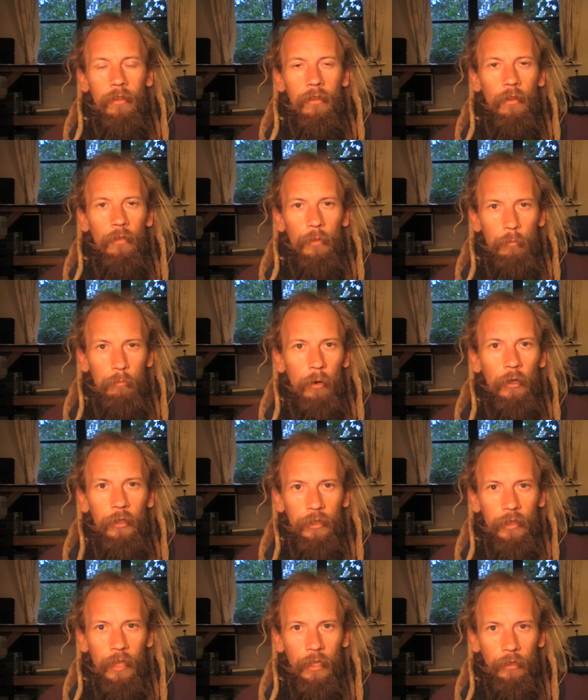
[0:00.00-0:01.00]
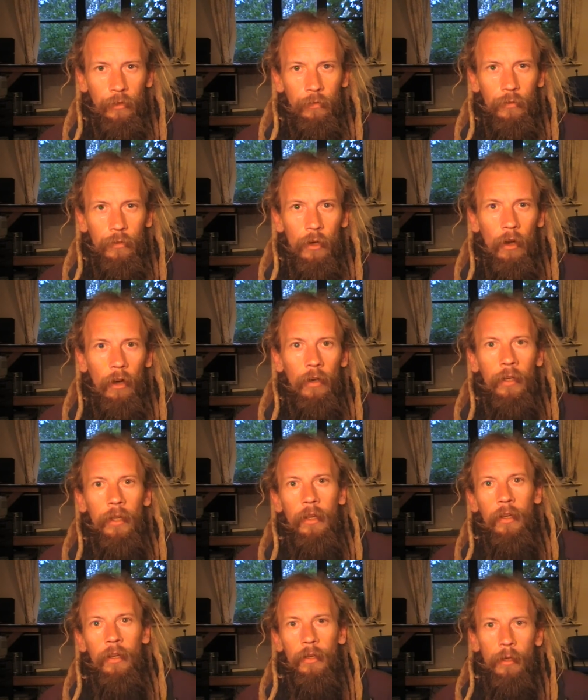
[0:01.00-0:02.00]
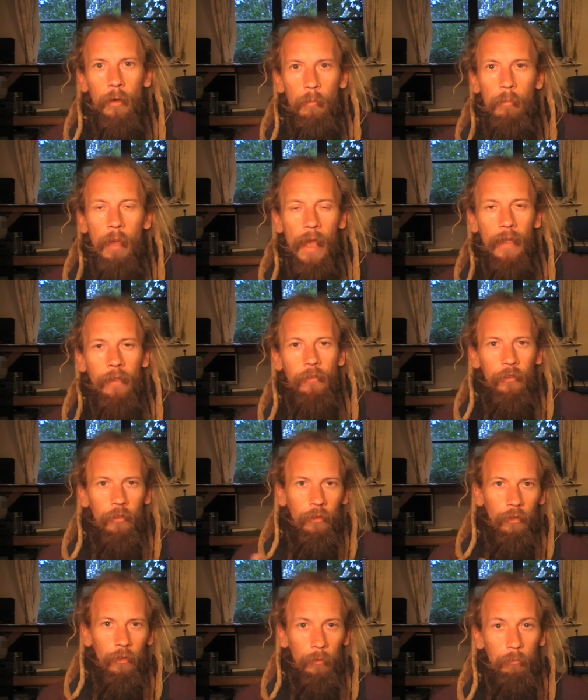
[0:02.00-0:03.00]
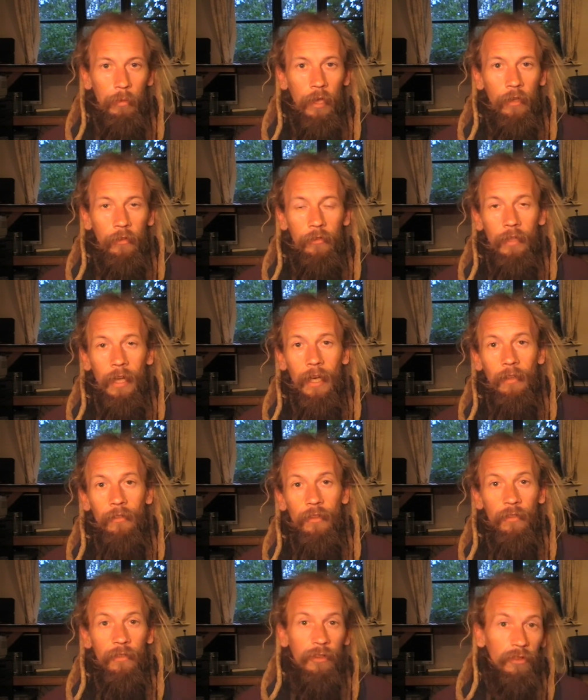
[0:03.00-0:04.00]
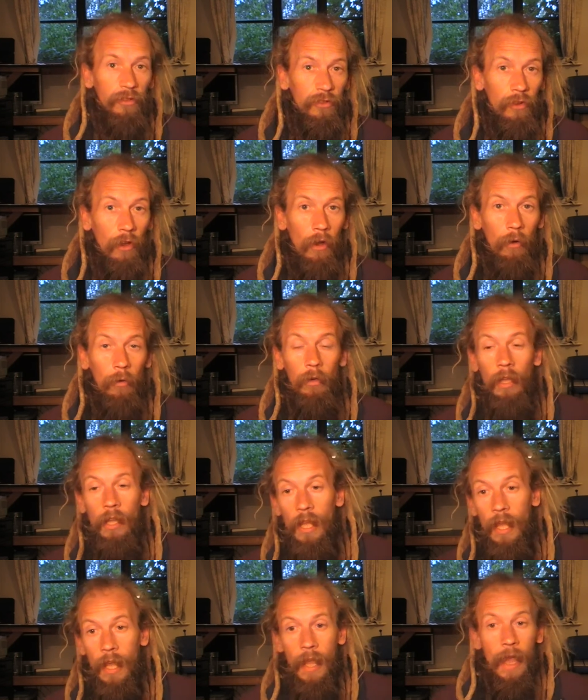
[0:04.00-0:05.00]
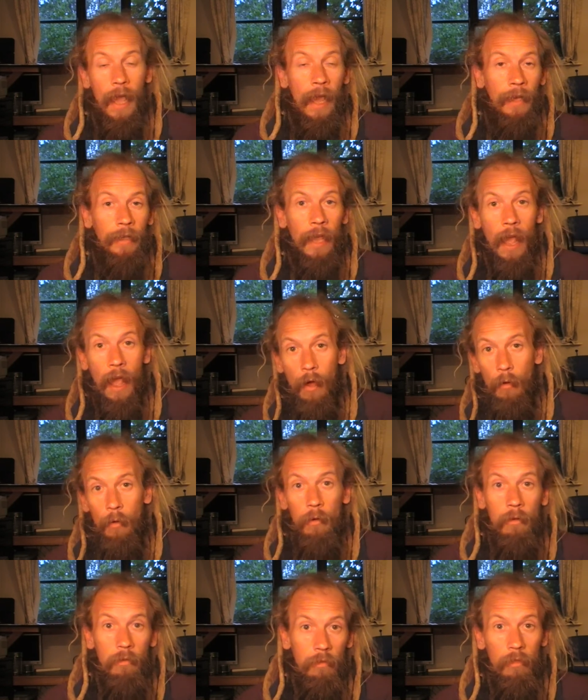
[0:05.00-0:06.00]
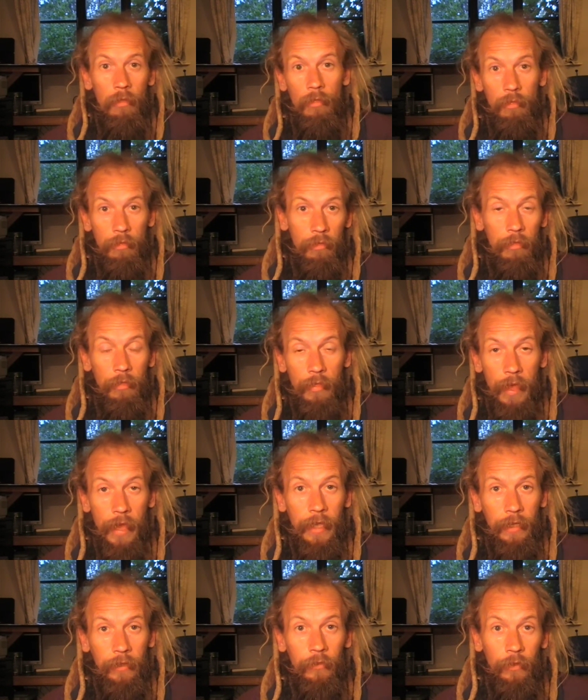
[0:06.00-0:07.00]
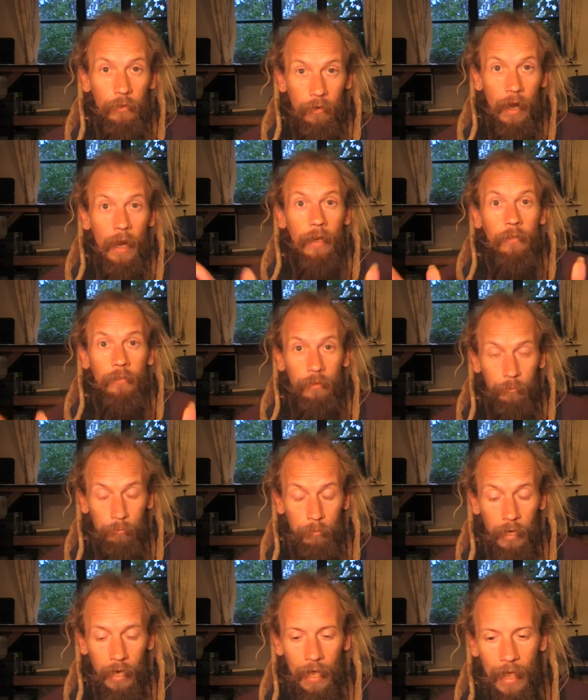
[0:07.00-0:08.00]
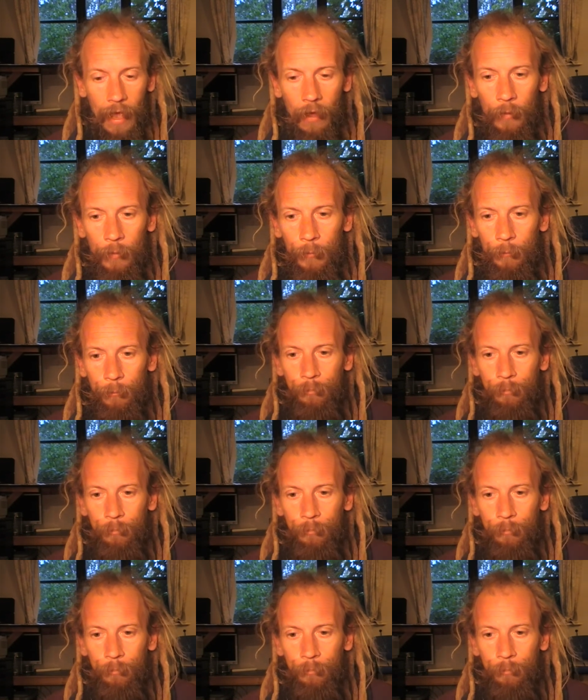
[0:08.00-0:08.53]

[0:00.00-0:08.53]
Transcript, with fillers: of the body that you've got compared to the personality of your soul and how they interact and play out.